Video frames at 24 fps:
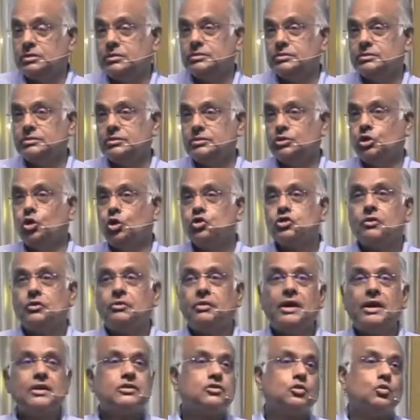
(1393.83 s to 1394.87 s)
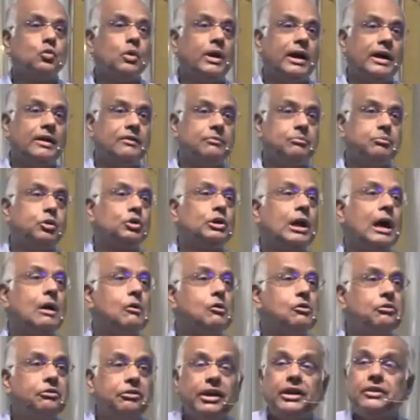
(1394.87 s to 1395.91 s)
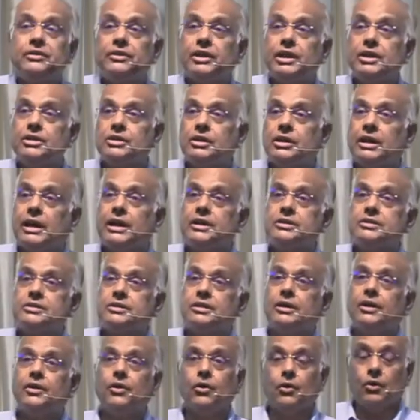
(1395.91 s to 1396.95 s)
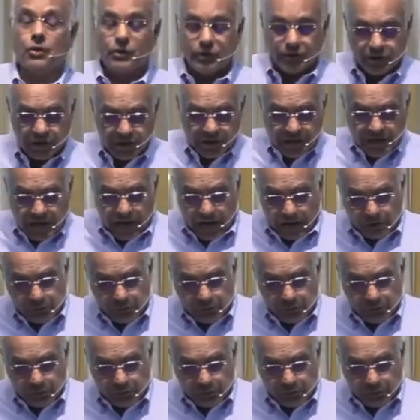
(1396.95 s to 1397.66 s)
Those of us who have put our faith in Christ our Lord, our